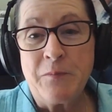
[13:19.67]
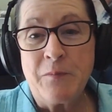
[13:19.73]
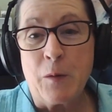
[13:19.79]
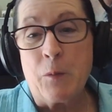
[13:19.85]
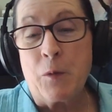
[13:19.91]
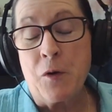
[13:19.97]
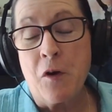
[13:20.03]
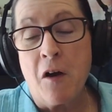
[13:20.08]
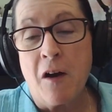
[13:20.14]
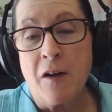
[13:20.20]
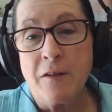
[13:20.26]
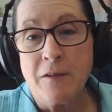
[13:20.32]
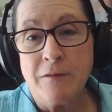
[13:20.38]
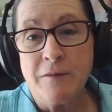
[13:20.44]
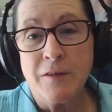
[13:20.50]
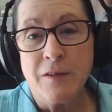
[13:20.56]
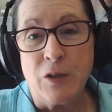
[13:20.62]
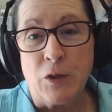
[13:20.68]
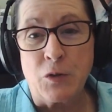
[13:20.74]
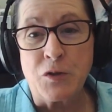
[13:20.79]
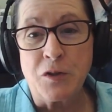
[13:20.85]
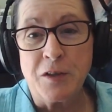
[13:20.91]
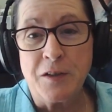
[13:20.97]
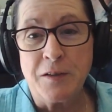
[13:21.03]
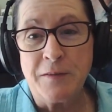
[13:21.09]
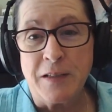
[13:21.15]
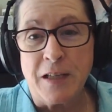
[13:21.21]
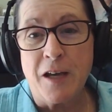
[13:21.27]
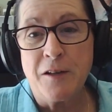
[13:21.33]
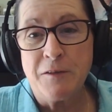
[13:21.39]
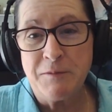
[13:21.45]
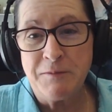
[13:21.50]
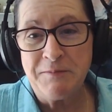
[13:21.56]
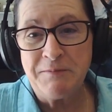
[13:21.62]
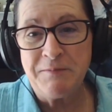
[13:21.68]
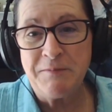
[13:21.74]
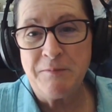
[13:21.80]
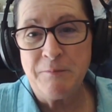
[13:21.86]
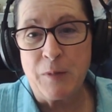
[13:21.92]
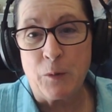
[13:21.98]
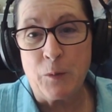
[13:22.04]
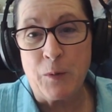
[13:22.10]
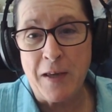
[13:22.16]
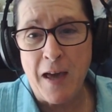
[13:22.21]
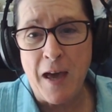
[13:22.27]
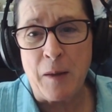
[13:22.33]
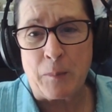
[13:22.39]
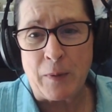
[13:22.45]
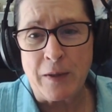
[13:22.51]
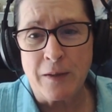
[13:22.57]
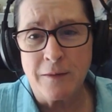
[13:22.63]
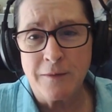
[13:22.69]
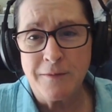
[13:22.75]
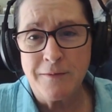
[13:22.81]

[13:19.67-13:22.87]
And we're not usually yet, but we can be.